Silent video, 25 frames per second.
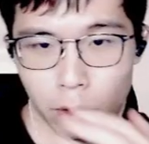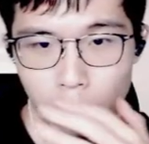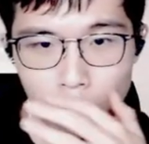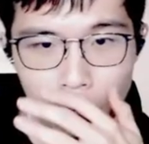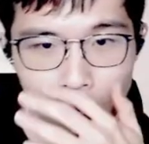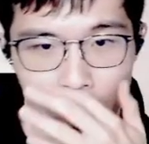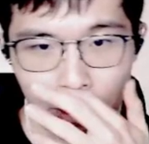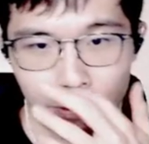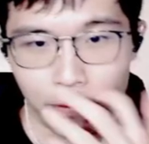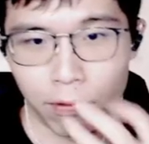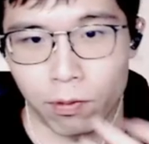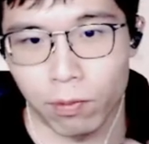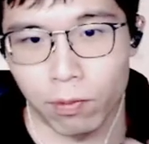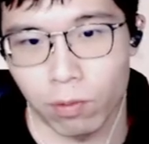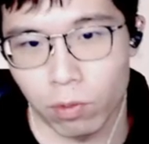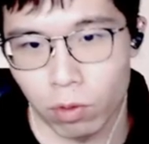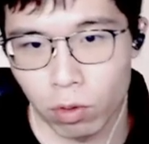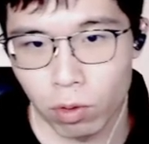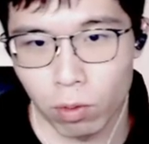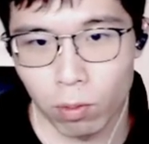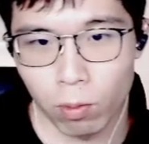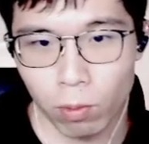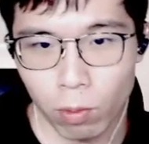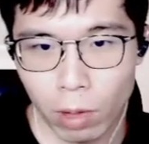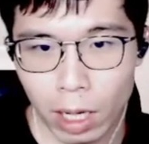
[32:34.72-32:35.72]
If
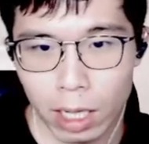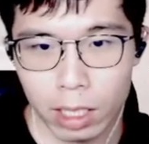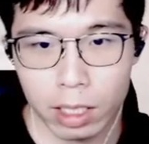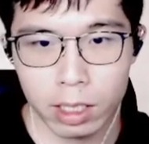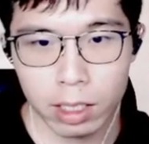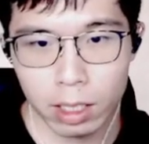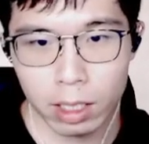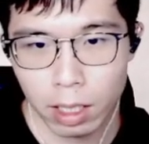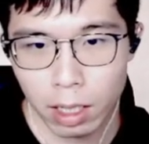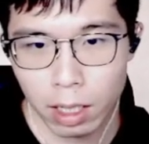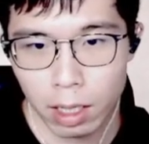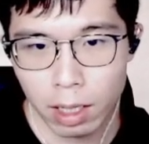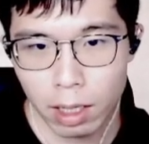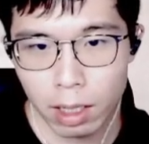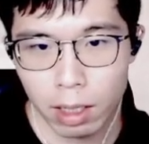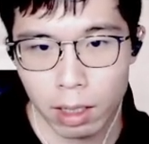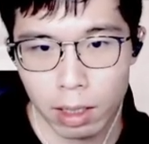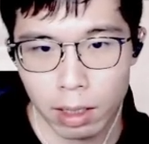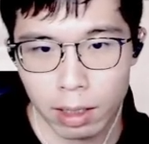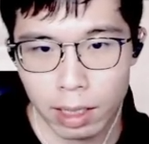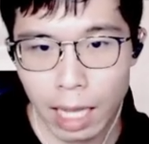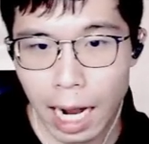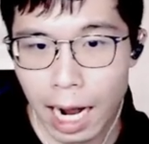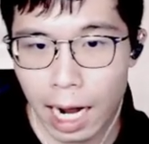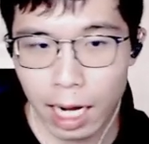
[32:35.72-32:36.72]
white's
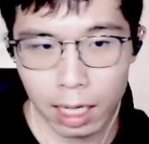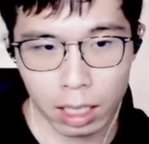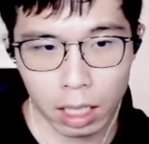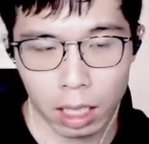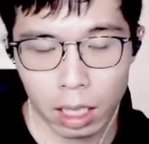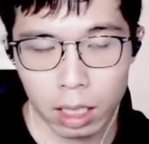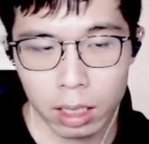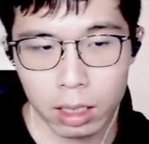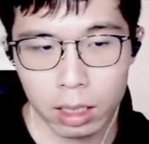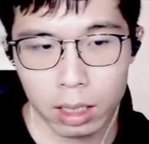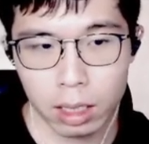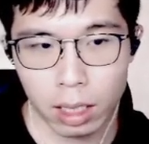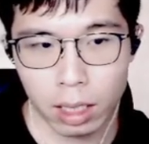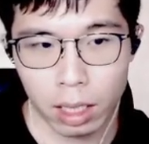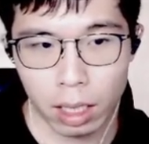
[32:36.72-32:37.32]
target